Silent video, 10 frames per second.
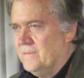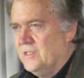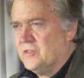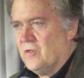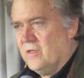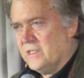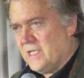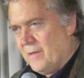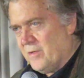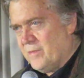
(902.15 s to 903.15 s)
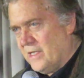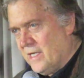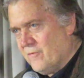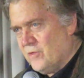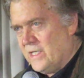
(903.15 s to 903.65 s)
These turnings happen
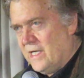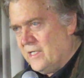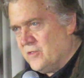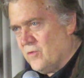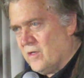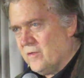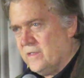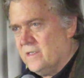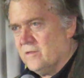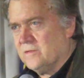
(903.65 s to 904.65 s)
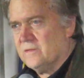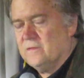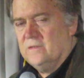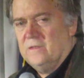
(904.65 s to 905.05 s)
about every 80 to 100 years.